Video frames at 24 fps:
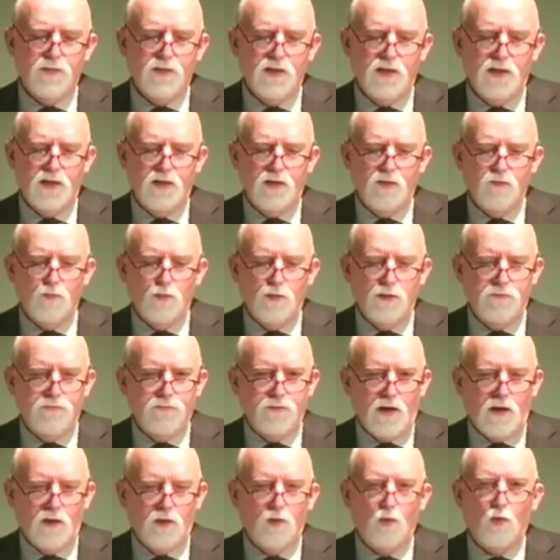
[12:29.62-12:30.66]
then we
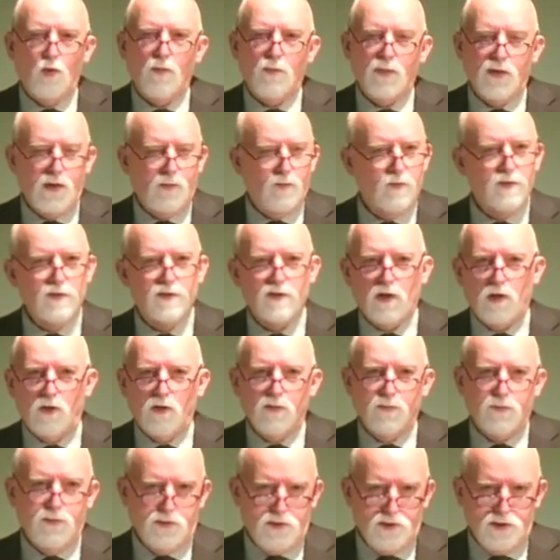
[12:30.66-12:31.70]
file court papers
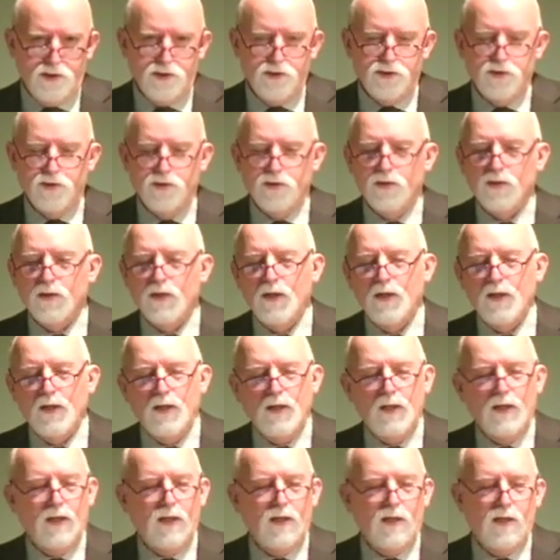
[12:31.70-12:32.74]
called a petition.
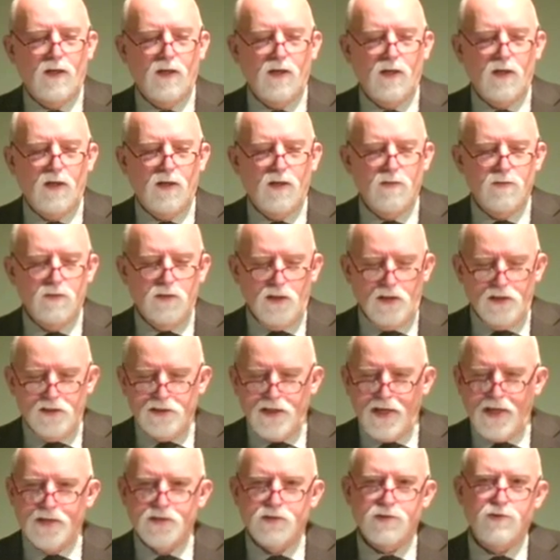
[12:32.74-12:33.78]

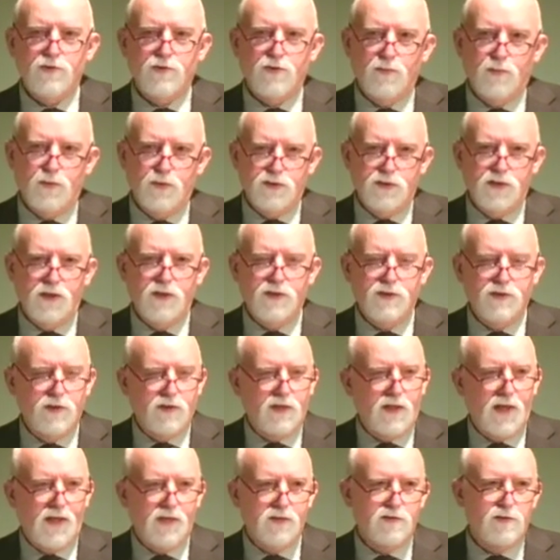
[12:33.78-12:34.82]
Attached to the
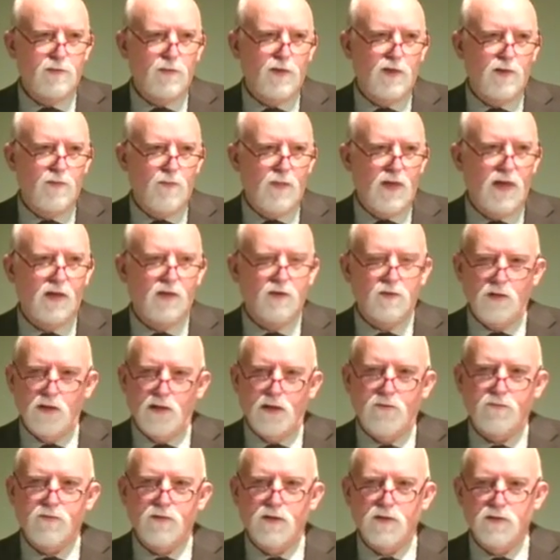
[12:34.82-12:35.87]
petition has to be medical
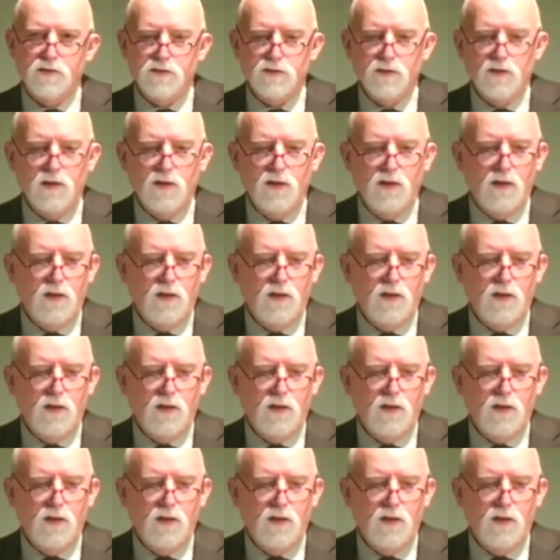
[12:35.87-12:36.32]
evidence,